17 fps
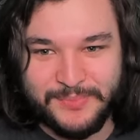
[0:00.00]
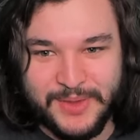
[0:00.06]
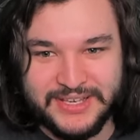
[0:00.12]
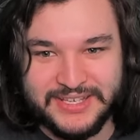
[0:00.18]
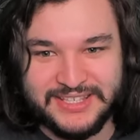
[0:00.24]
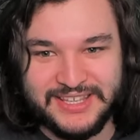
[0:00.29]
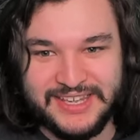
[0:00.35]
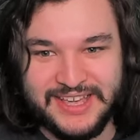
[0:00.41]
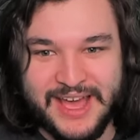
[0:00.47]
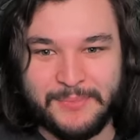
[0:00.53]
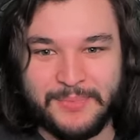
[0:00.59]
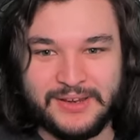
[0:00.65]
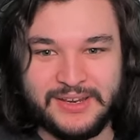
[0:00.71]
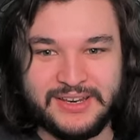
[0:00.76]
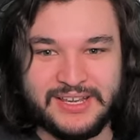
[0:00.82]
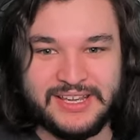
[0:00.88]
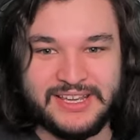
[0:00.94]
best thing that
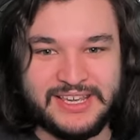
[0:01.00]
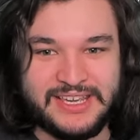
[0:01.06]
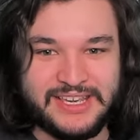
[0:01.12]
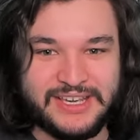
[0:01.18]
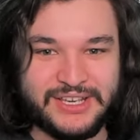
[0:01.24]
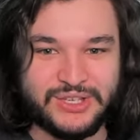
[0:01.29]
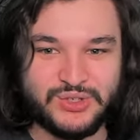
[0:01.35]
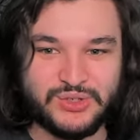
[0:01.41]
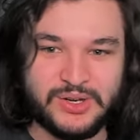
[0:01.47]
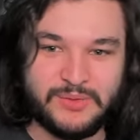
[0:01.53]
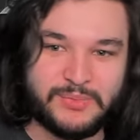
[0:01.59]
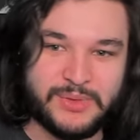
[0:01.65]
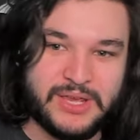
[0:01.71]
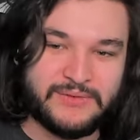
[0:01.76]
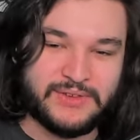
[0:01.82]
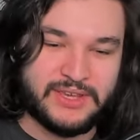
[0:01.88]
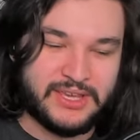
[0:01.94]
happened to E Extreme
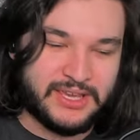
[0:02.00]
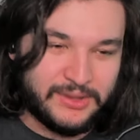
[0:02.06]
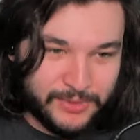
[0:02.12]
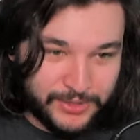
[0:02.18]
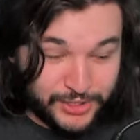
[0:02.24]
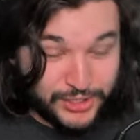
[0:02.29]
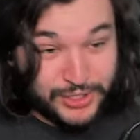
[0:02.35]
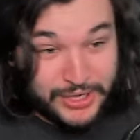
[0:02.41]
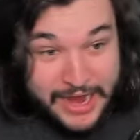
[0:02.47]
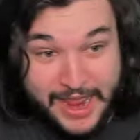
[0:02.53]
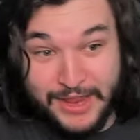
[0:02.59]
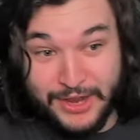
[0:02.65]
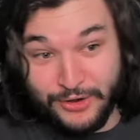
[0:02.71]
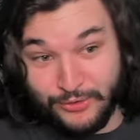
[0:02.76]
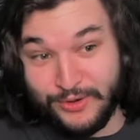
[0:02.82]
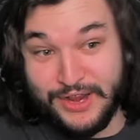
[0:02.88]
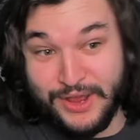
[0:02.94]
PvE, which I
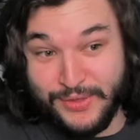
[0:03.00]
agree.